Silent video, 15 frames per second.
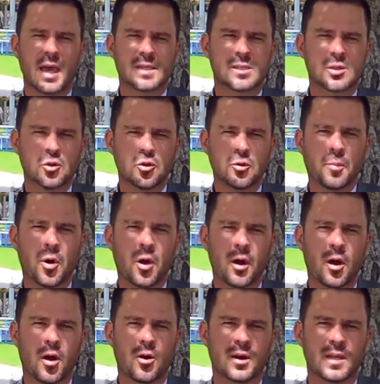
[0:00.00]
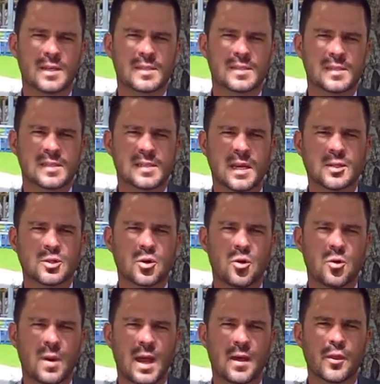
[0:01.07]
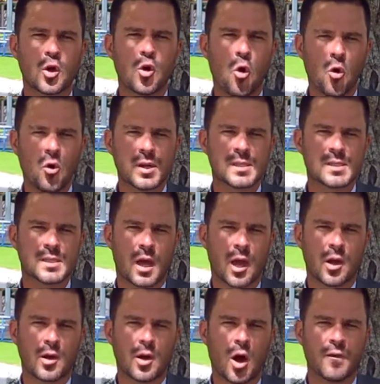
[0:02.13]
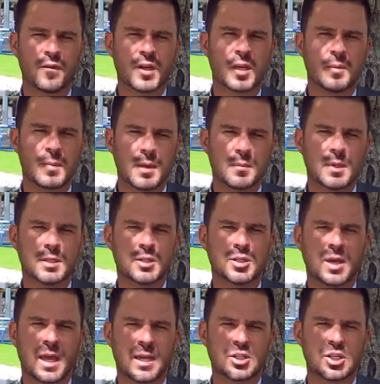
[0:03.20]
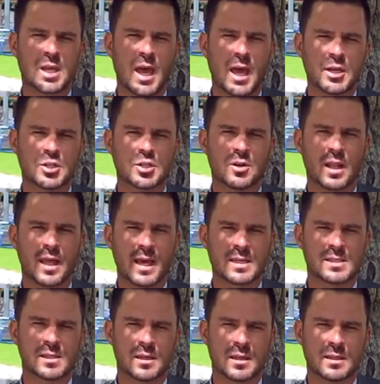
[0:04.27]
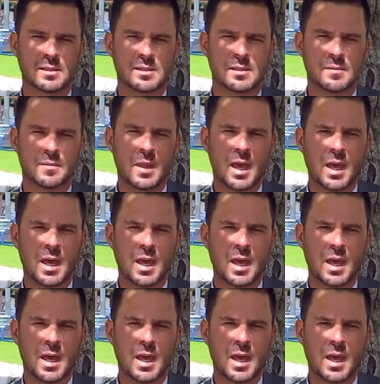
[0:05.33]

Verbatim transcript: our school priorities centre around the cornerstone of a commitment to educational excellence.